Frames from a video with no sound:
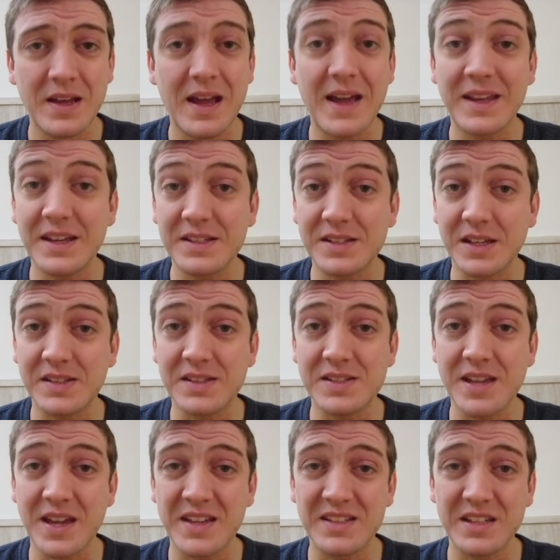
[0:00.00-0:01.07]
I get 60
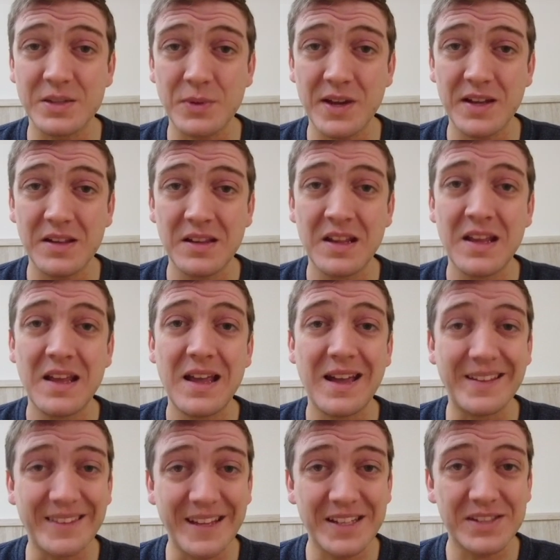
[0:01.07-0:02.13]
seconds as well,
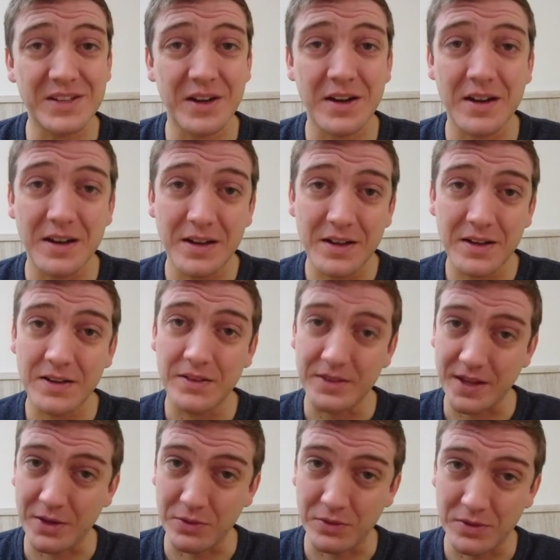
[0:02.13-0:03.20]
and they start
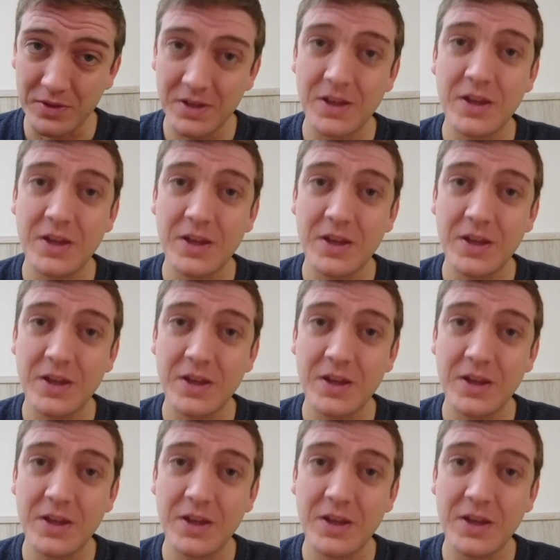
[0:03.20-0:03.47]
now.